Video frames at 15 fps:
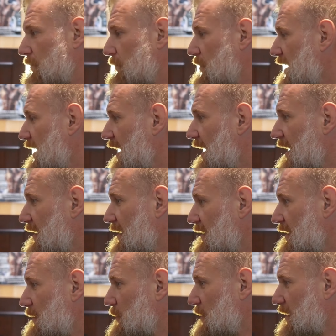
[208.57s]
being at an
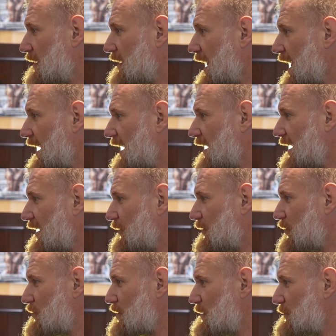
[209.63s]
Olympia and hanging out and
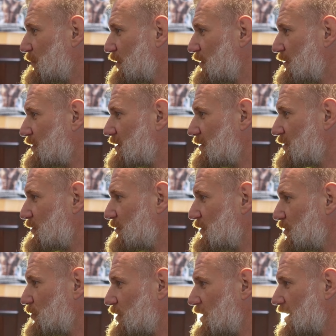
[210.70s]
going to the booths and shooting
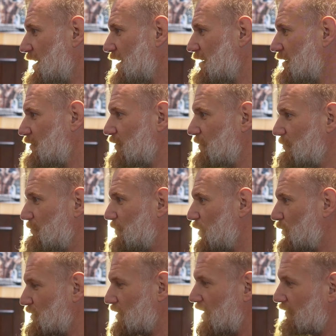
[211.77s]
the shit and doing
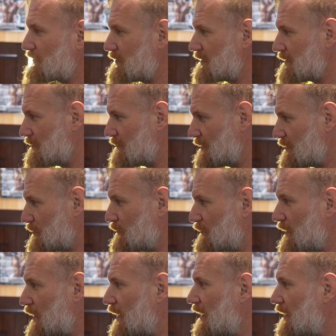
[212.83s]
pose offs with you and
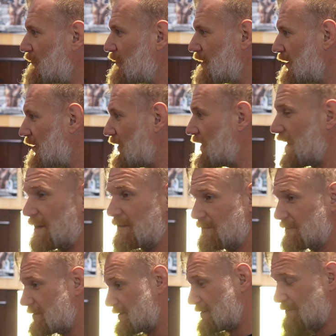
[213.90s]
goofing off and all
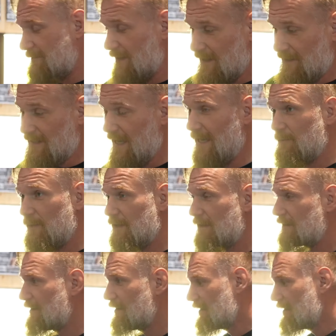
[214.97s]
that excitement,